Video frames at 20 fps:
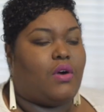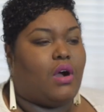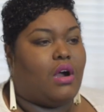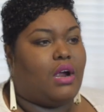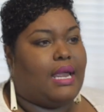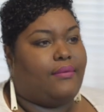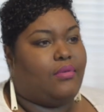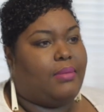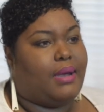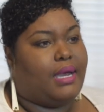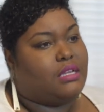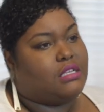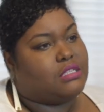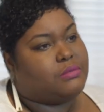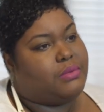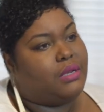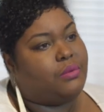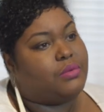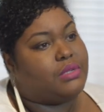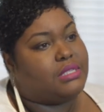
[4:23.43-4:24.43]
far, everybody has
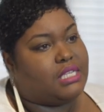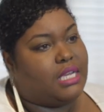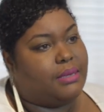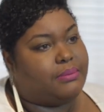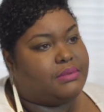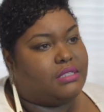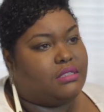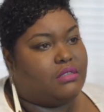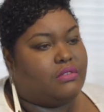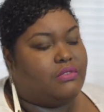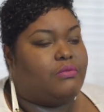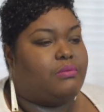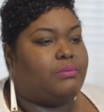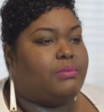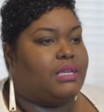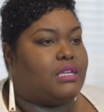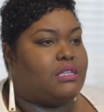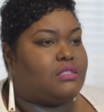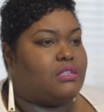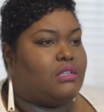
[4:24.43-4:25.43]
been receptive
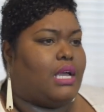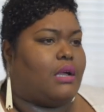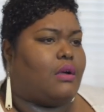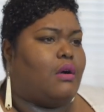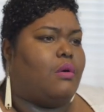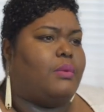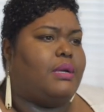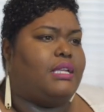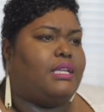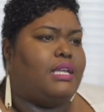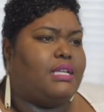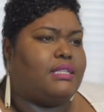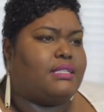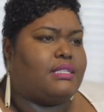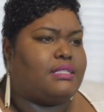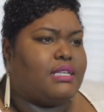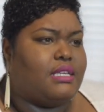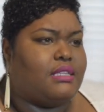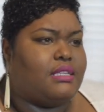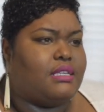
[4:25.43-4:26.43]
because they're like, oh, we need
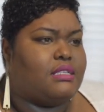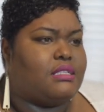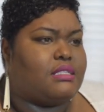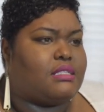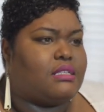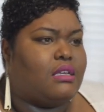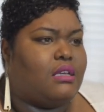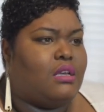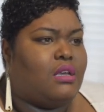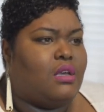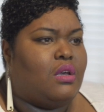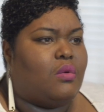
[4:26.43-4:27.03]
to see this.